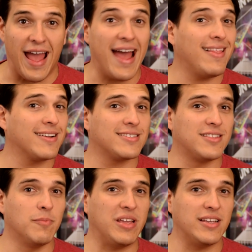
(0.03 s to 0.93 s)
Alex
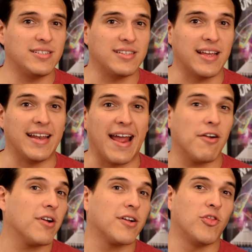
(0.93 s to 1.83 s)
the Beast and
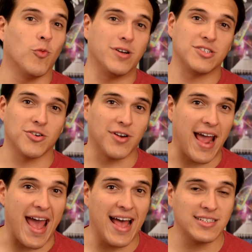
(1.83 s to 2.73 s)
Eric the Wizard
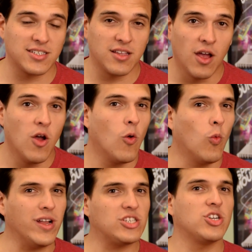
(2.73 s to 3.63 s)
asked,
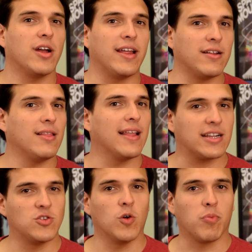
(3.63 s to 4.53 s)
which
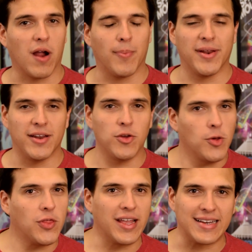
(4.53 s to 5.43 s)
intellectual property do you
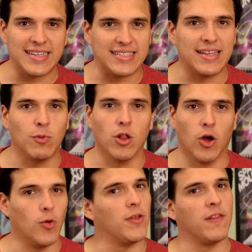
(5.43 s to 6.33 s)
think Disney will
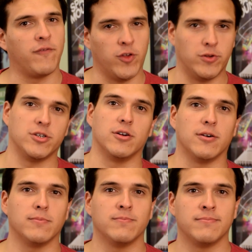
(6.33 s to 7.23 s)
own in the
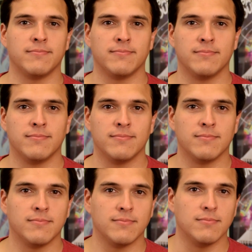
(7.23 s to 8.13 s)
future?
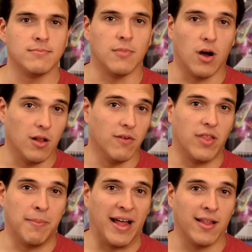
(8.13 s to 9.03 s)
All of
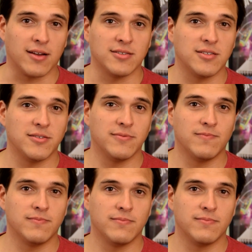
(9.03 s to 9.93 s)
them, Alex.
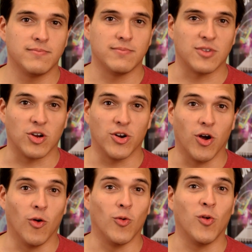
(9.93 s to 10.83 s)
They're going to
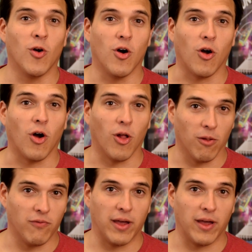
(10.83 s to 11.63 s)
own all of